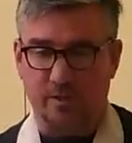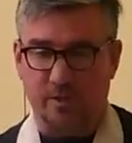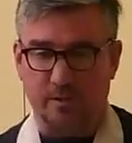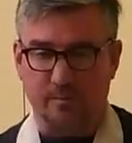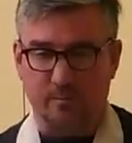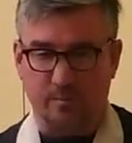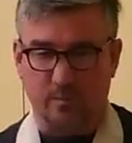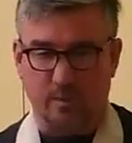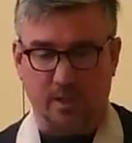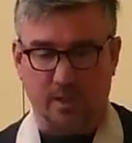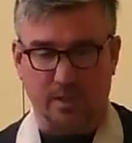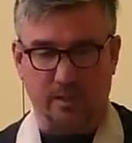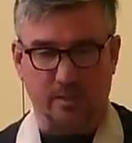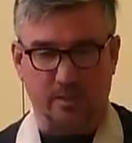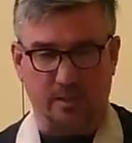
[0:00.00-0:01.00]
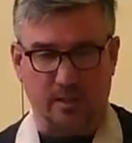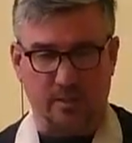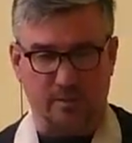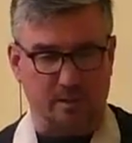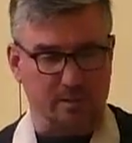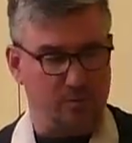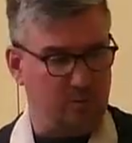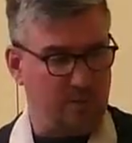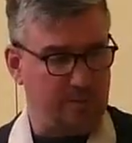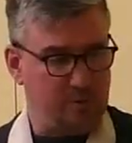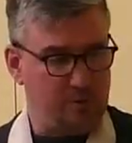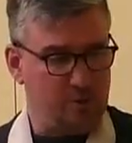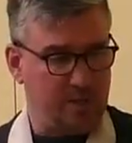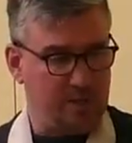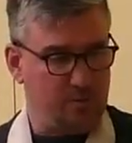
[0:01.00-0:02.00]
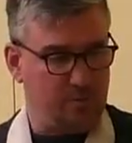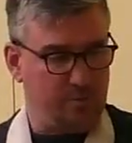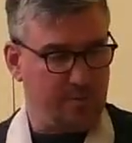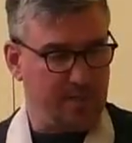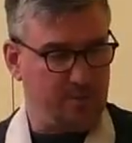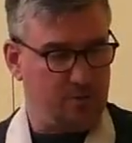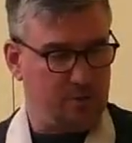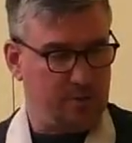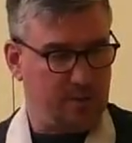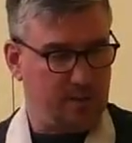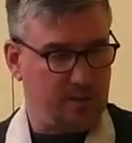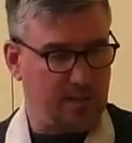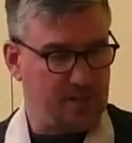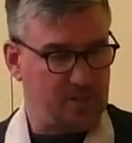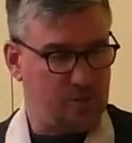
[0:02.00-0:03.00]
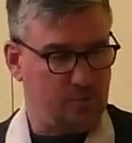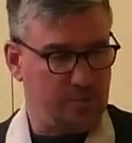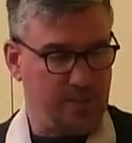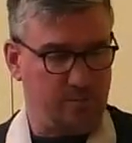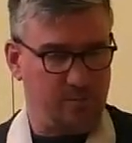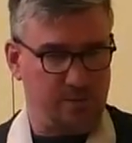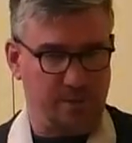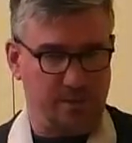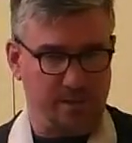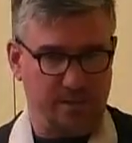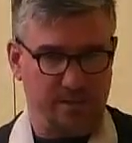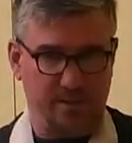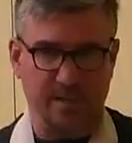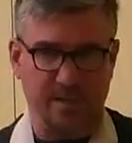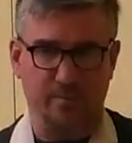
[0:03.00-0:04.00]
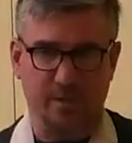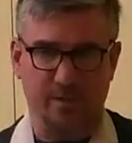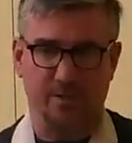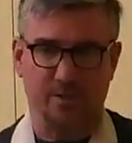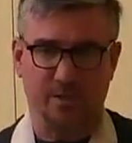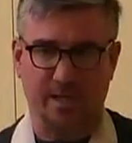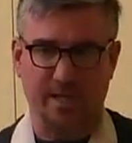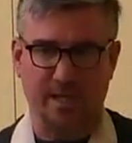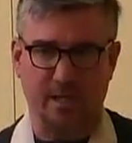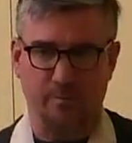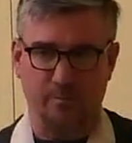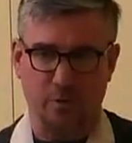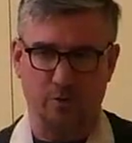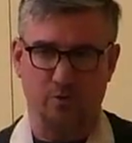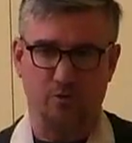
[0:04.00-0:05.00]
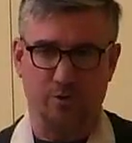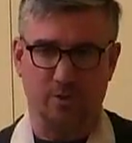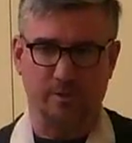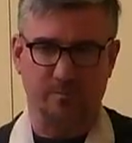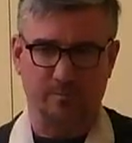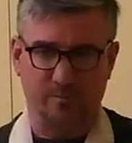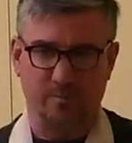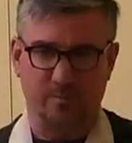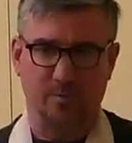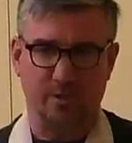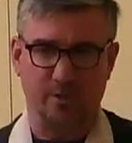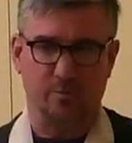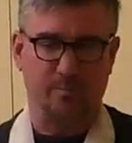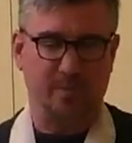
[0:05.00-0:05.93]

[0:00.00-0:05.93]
I know Amrachandra mentioned it last week, was the demon-slaying mudra, which